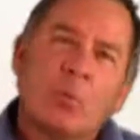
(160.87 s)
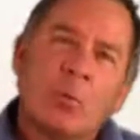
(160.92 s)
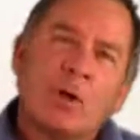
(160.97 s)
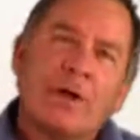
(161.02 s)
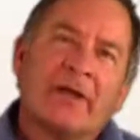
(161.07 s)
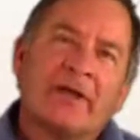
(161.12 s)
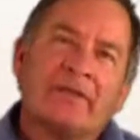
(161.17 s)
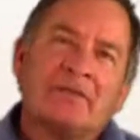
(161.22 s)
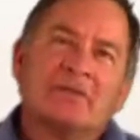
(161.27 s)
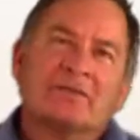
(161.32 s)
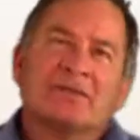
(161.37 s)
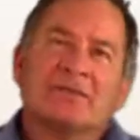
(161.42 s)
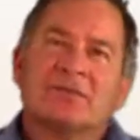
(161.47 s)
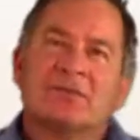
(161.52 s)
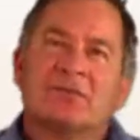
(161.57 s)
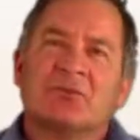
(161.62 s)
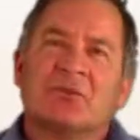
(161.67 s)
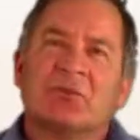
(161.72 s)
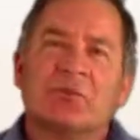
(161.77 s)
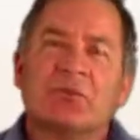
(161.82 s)
whites
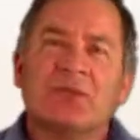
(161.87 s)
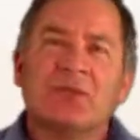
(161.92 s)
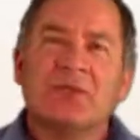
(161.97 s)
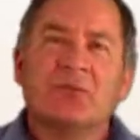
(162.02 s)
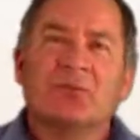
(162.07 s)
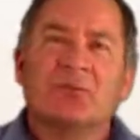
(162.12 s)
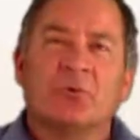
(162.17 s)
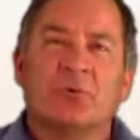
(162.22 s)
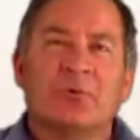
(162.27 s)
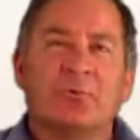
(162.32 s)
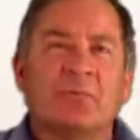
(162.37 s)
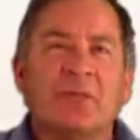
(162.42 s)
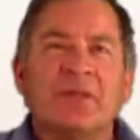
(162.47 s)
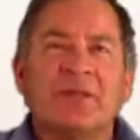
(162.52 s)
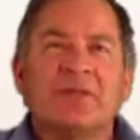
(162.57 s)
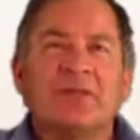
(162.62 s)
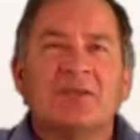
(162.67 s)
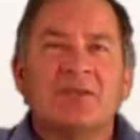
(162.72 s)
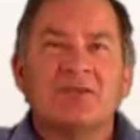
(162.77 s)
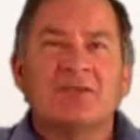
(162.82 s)
and cream or
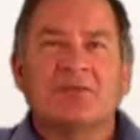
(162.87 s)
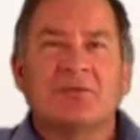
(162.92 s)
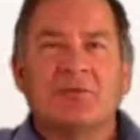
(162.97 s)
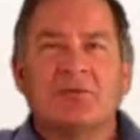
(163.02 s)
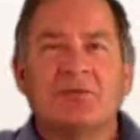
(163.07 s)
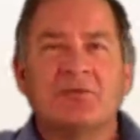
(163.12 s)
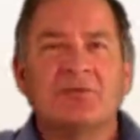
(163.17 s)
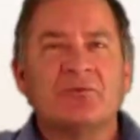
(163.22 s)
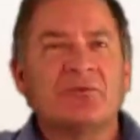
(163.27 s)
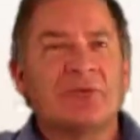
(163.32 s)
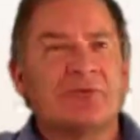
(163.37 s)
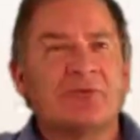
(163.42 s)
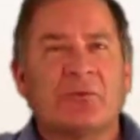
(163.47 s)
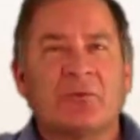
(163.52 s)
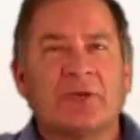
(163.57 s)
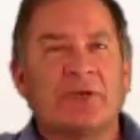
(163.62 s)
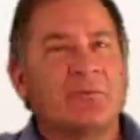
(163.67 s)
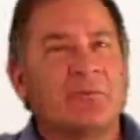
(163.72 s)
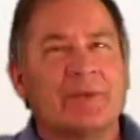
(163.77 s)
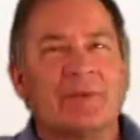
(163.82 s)
beige. If you're using the
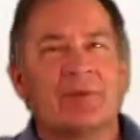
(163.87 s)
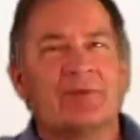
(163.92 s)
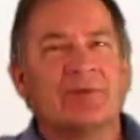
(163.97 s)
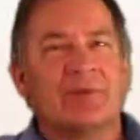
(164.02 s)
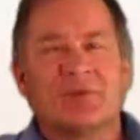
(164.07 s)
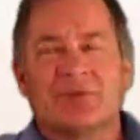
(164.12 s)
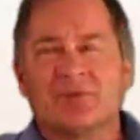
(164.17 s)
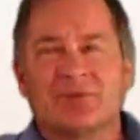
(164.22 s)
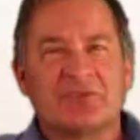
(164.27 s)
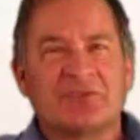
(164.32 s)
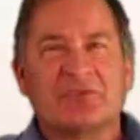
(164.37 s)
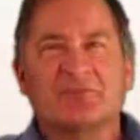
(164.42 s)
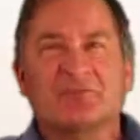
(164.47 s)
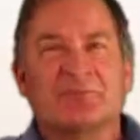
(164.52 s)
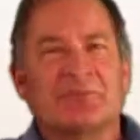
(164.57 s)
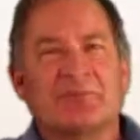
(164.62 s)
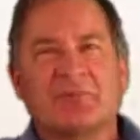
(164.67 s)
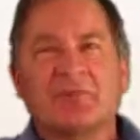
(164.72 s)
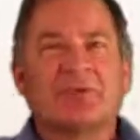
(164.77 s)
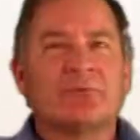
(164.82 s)
white background, you'll
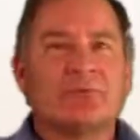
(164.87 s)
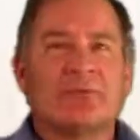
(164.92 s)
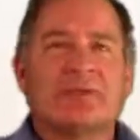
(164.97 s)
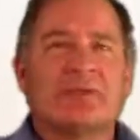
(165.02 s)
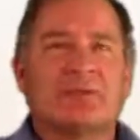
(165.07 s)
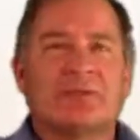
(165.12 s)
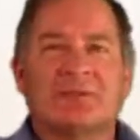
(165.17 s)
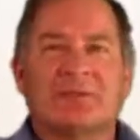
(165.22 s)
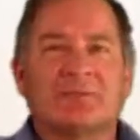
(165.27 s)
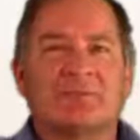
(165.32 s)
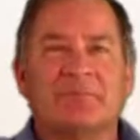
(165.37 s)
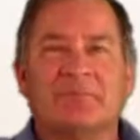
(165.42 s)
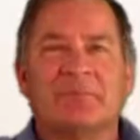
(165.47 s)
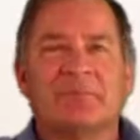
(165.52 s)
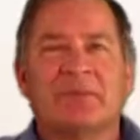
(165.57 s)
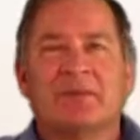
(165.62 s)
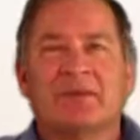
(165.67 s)
just blend right in.